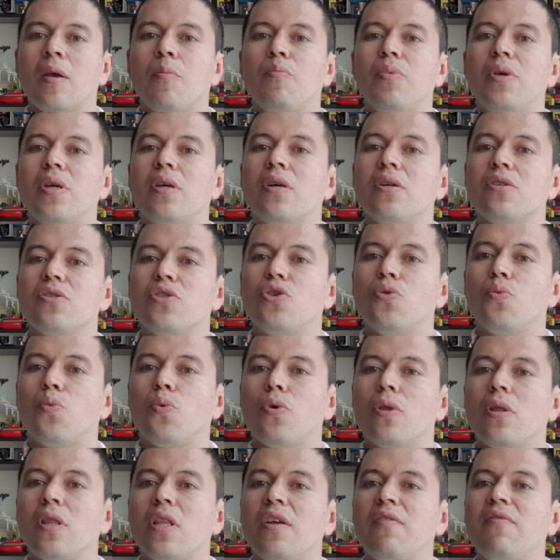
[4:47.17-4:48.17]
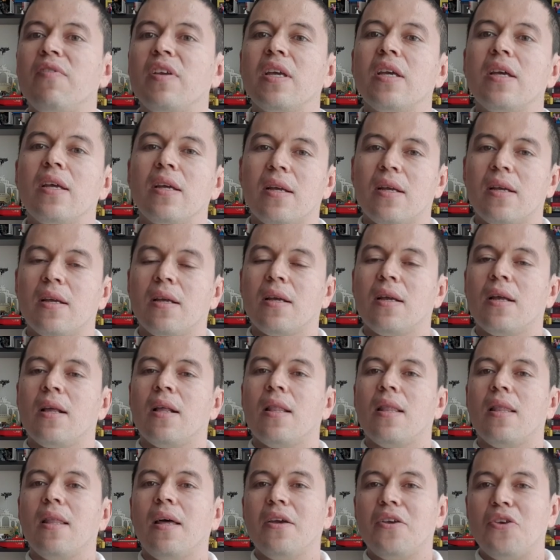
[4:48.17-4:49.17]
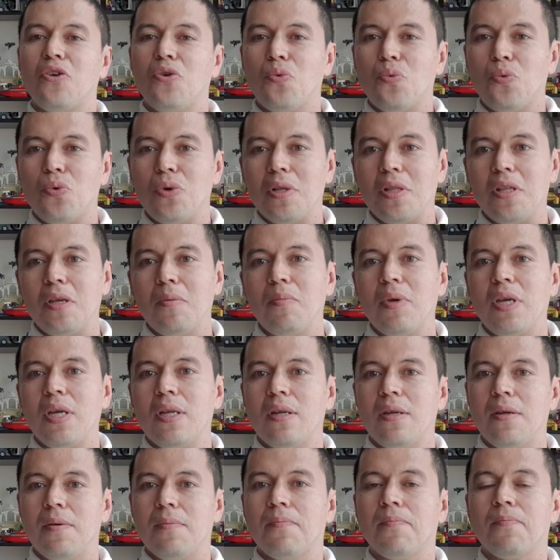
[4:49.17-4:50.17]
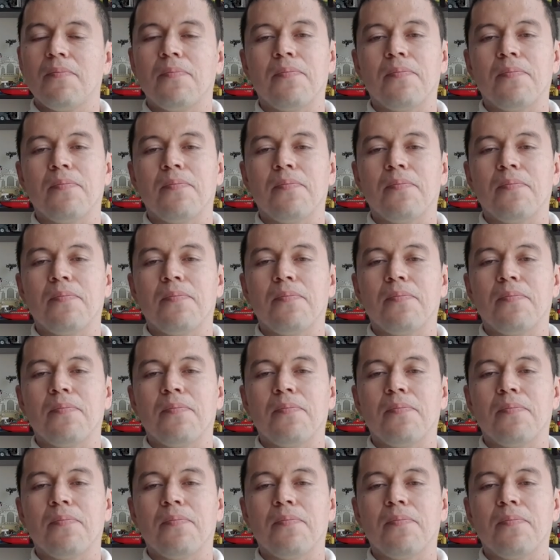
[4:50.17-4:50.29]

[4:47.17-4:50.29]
because you were living it like you really mean it.